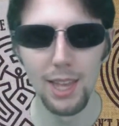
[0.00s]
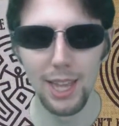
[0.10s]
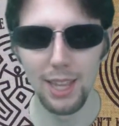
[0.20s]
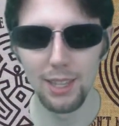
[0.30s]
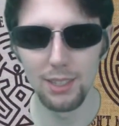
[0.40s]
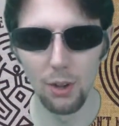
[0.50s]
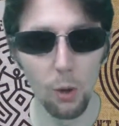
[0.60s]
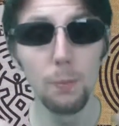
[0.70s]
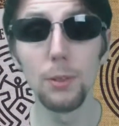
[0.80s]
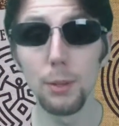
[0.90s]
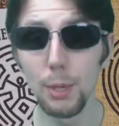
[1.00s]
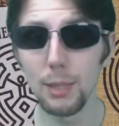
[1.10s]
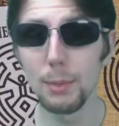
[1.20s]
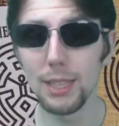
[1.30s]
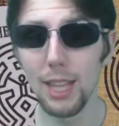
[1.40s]
And hopefully we
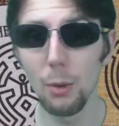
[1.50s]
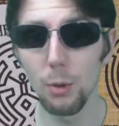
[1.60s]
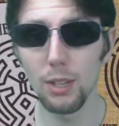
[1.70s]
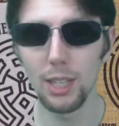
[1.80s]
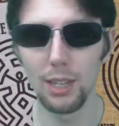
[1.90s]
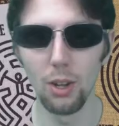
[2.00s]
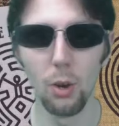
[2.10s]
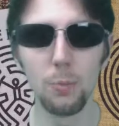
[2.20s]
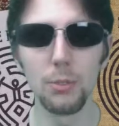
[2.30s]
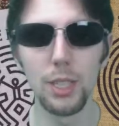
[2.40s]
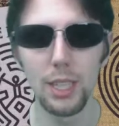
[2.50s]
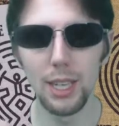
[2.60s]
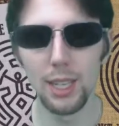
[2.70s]
can make that work, and hopefully